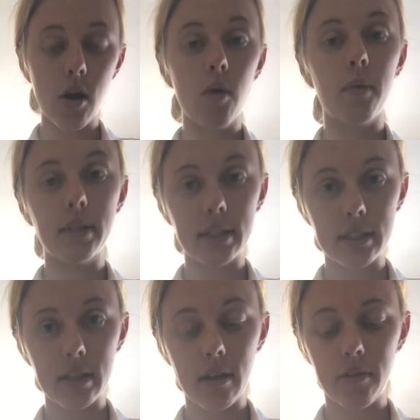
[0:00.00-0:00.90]
Once it's
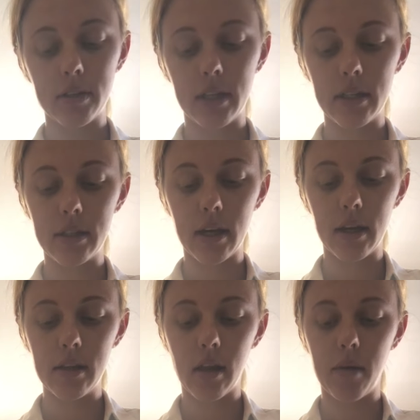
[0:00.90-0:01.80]
in there for 10
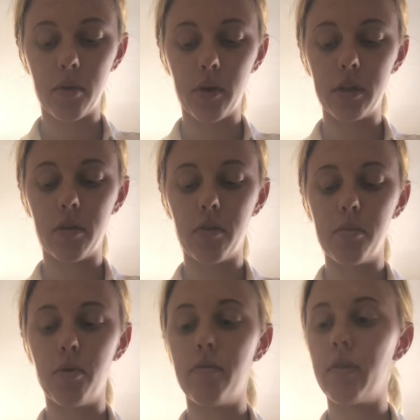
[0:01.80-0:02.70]
seconds, I'm going to
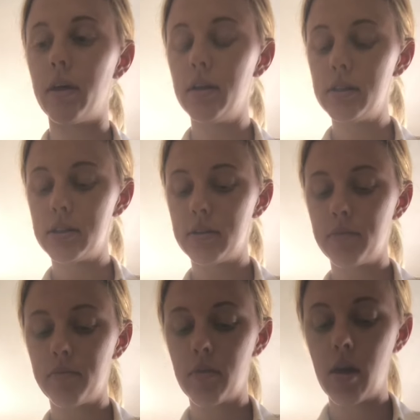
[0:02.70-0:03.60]
remove this.
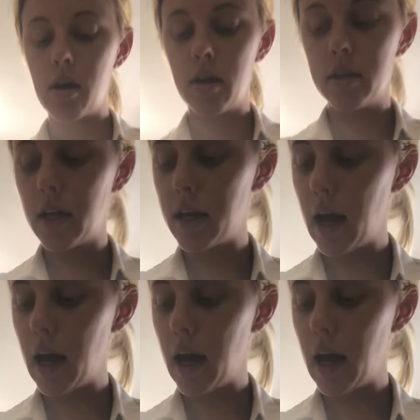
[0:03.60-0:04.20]
Take an